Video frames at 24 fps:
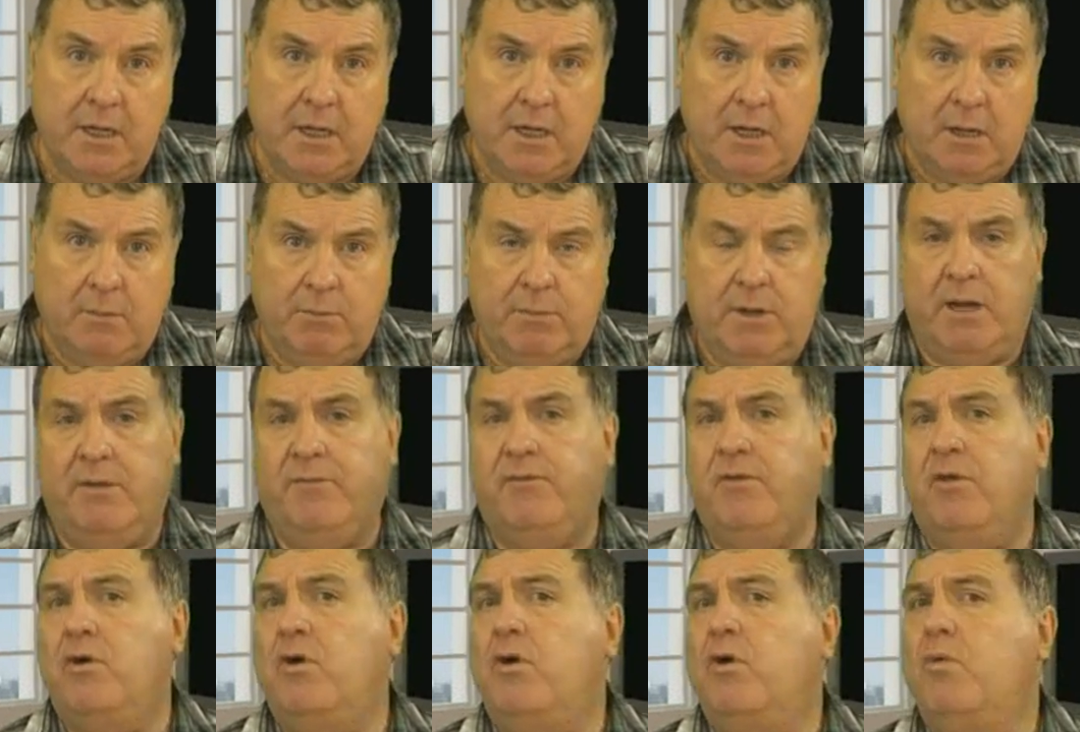But if
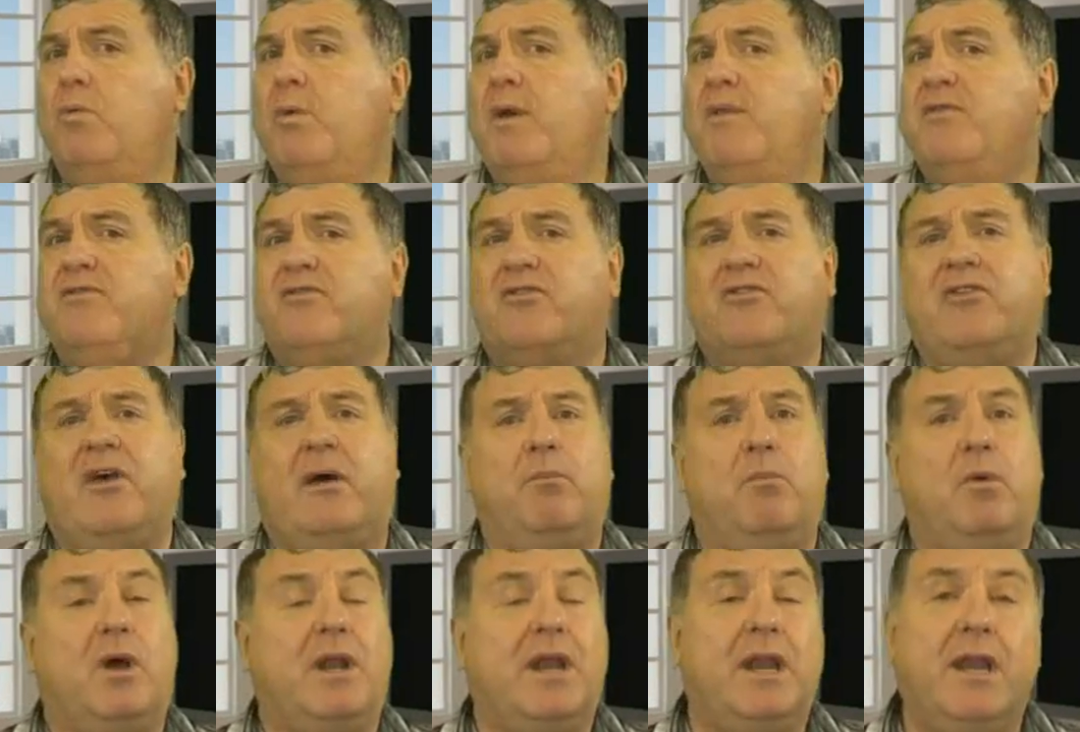you're with
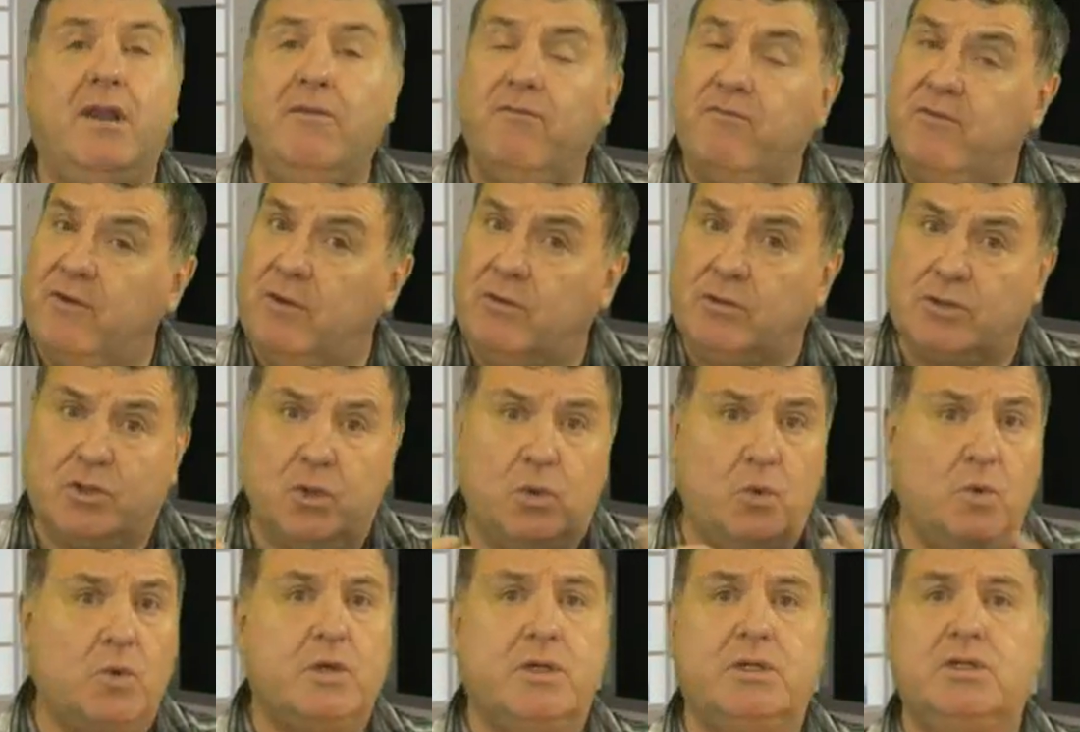someone and it feels
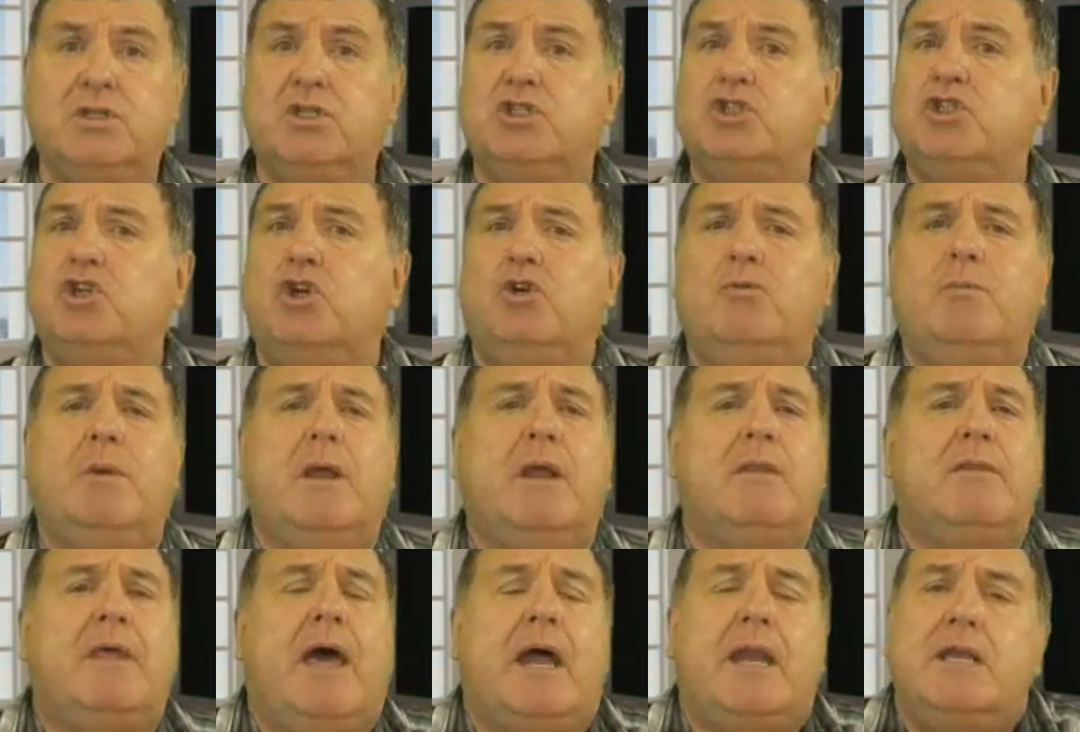all
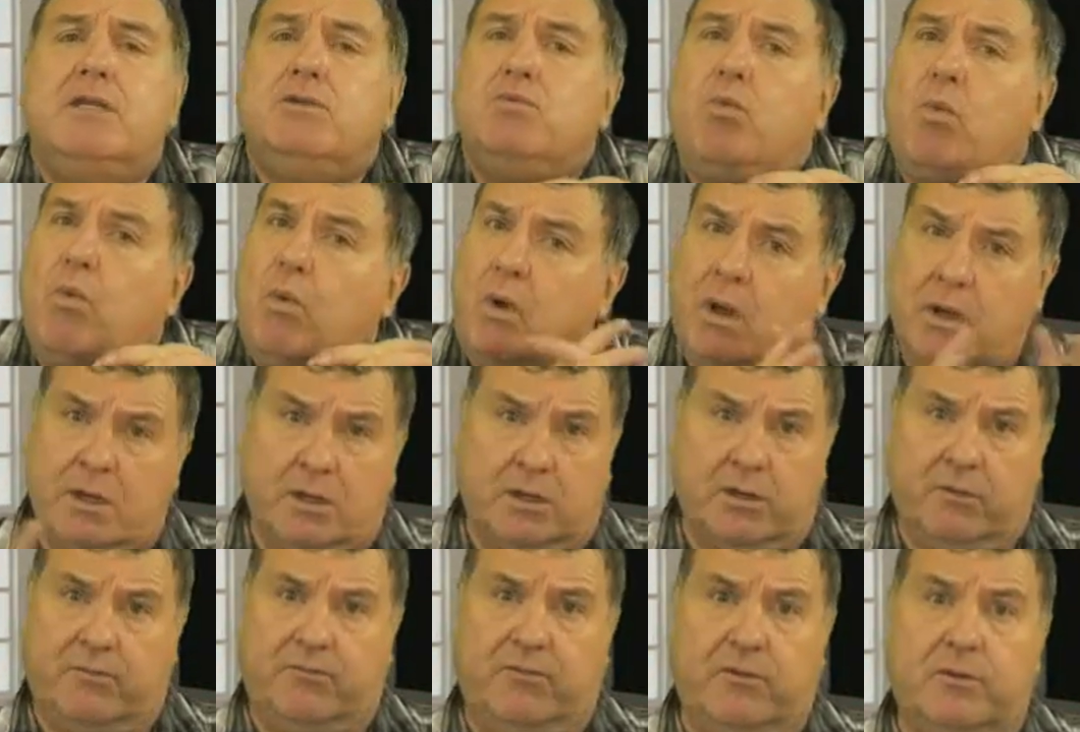consuming, that is
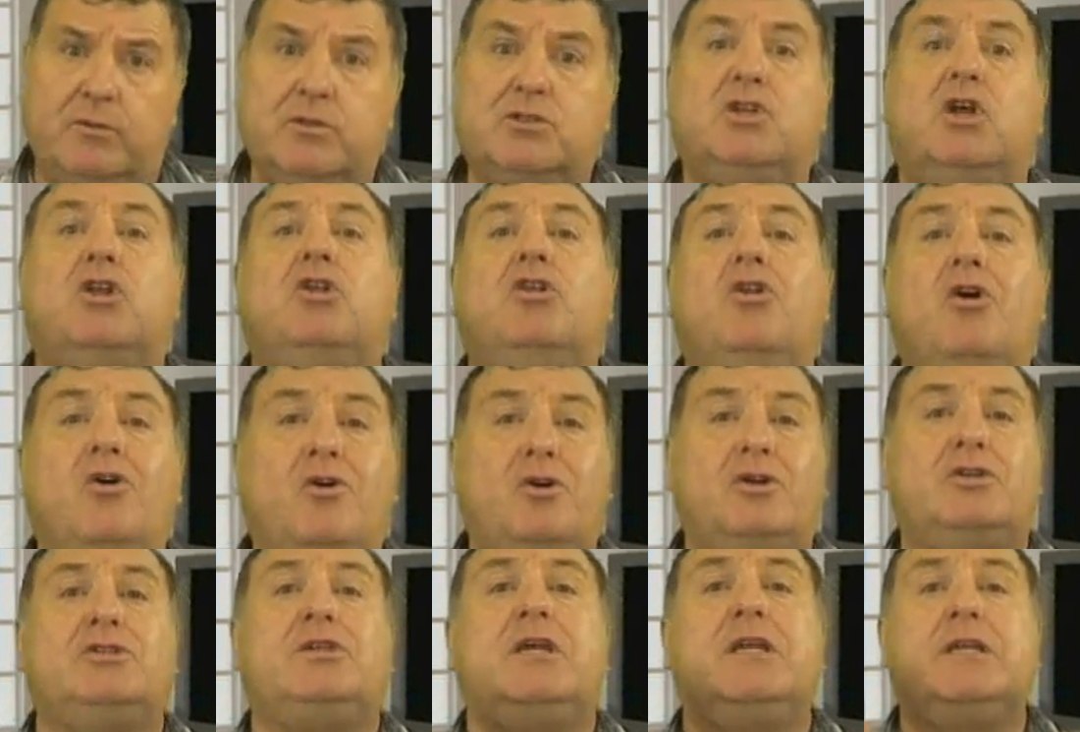wonderful so
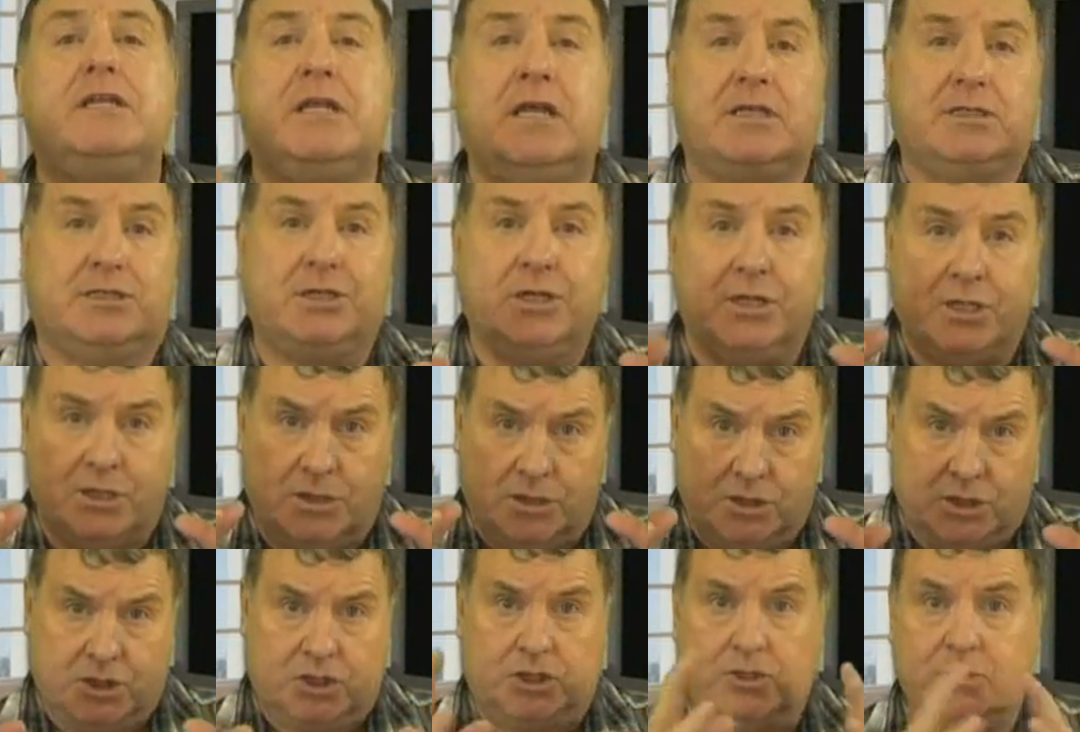long as it doesn't
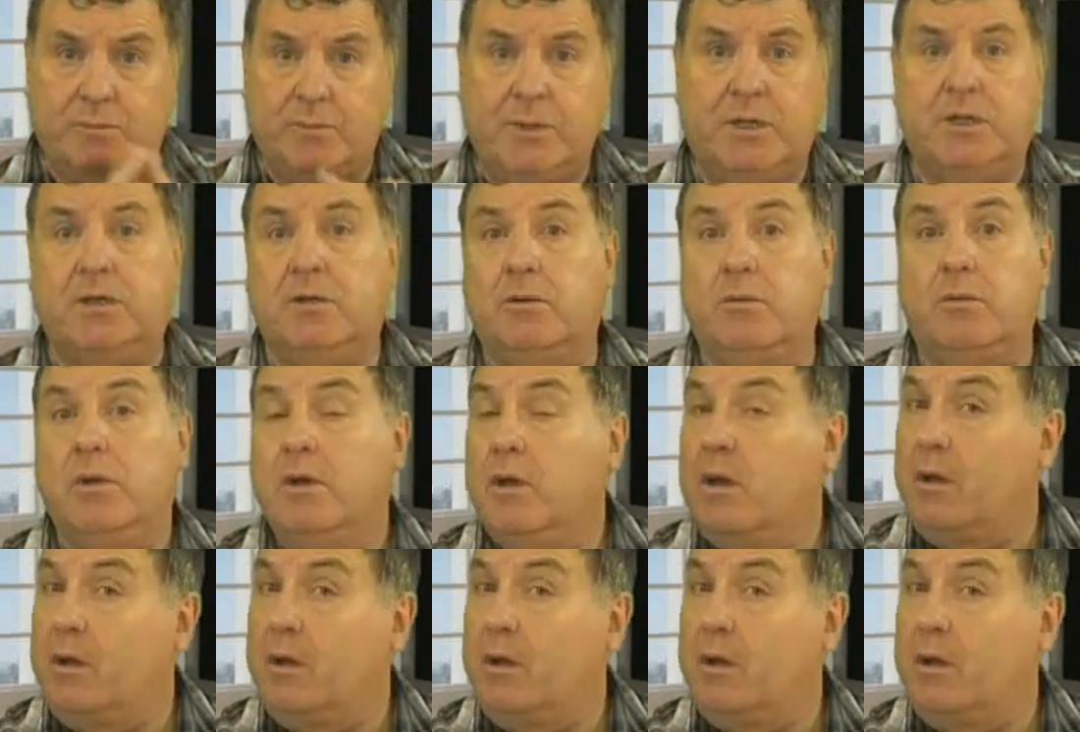consume you.